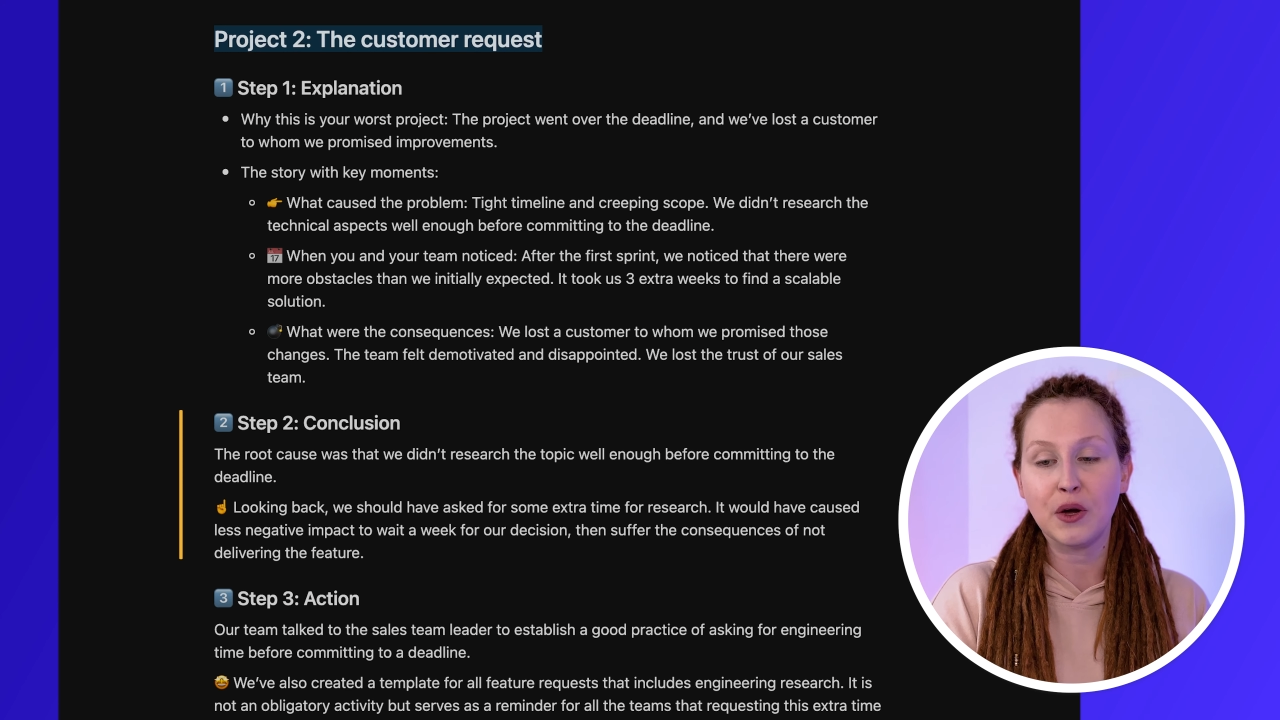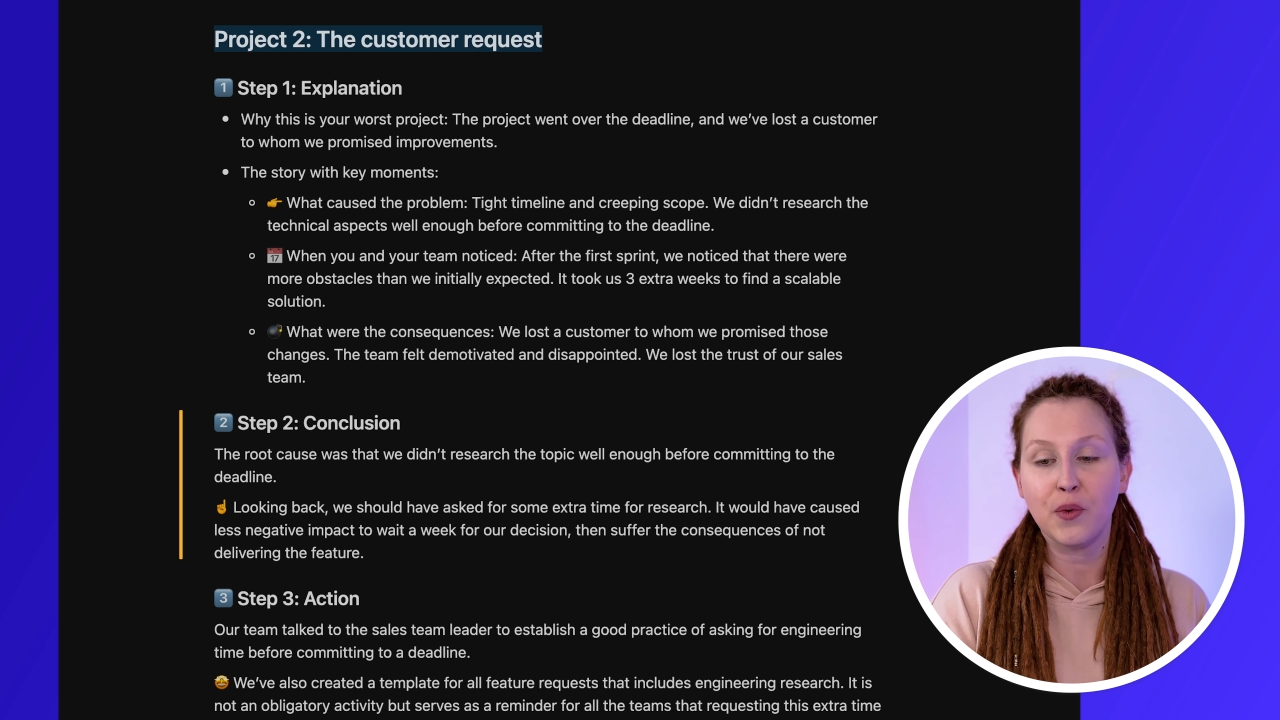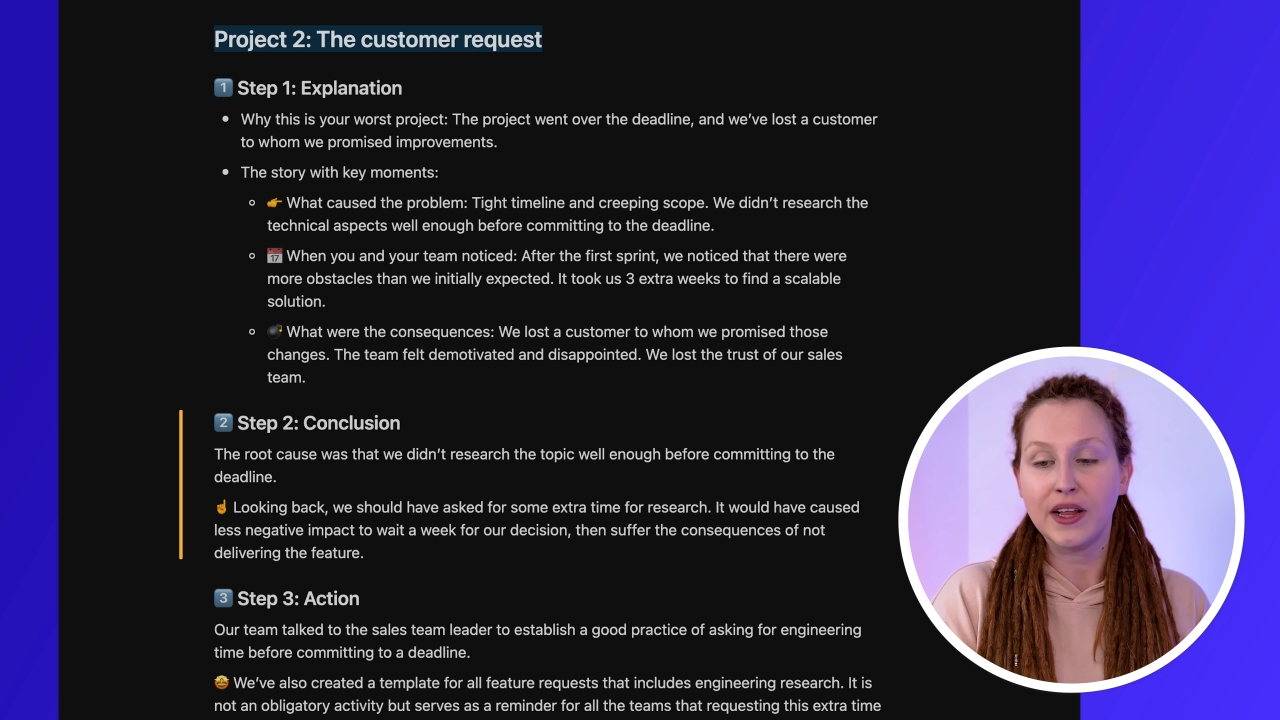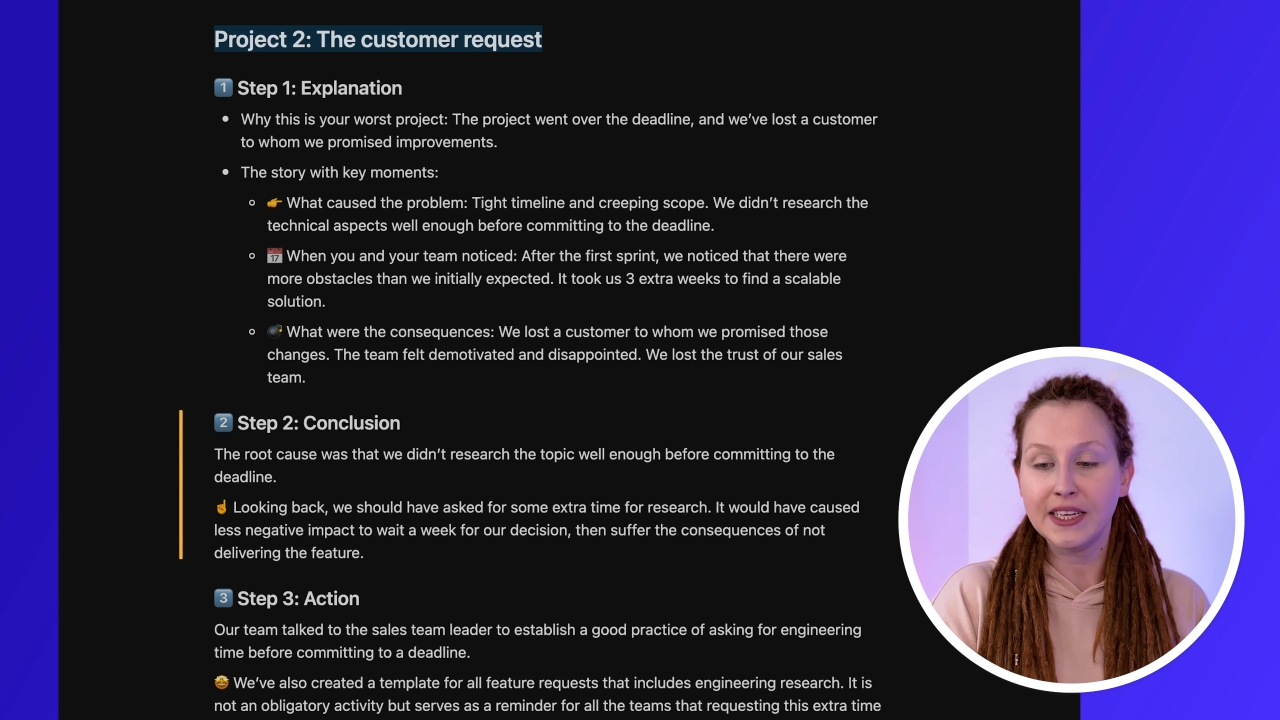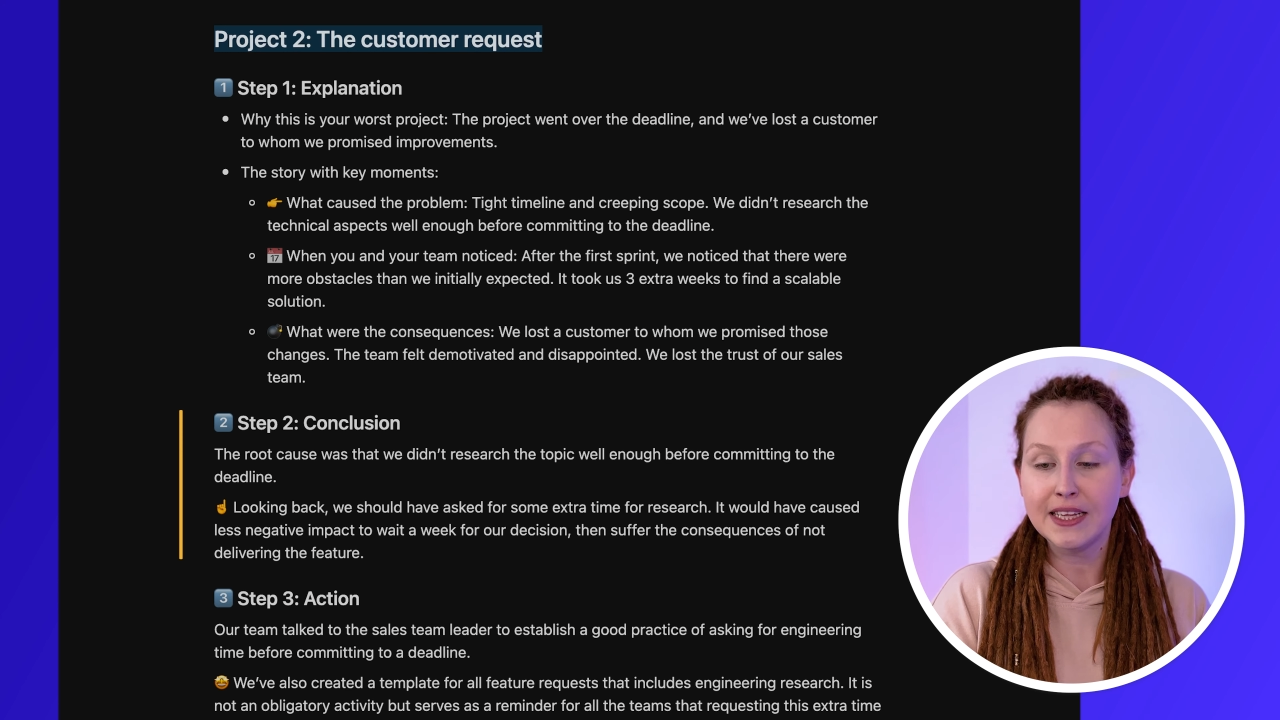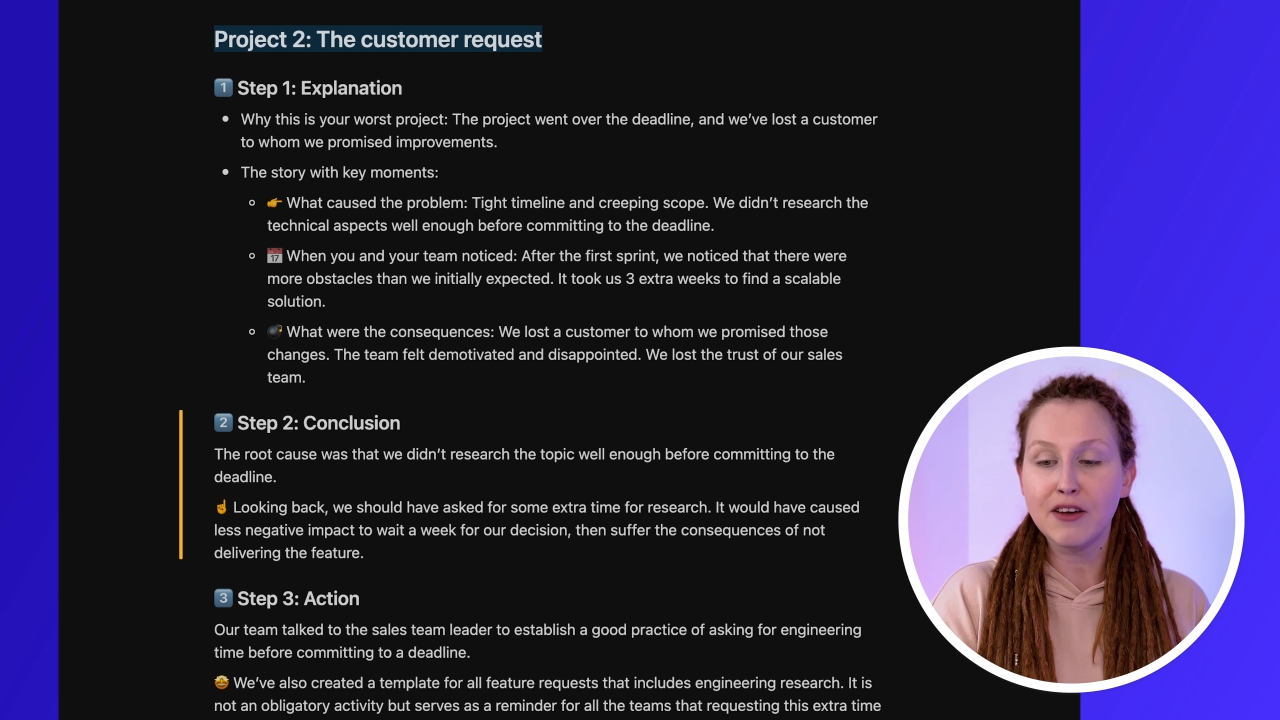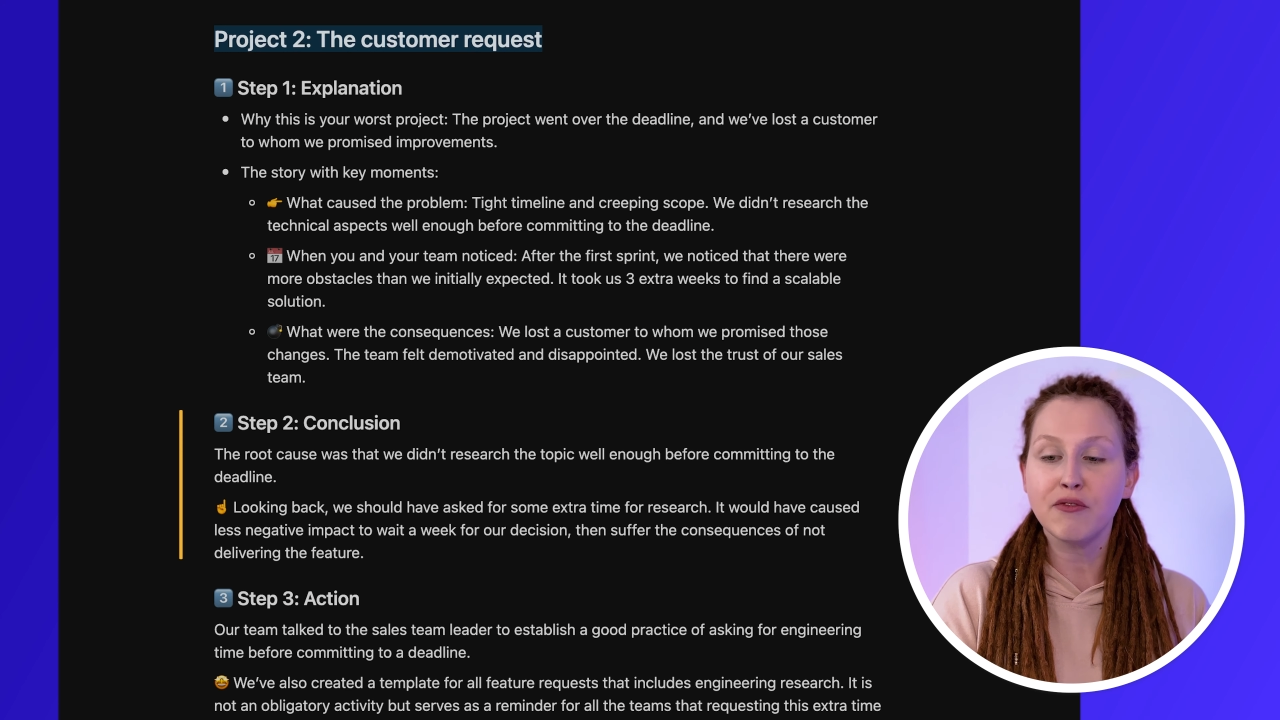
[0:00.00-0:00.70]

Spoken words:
well enough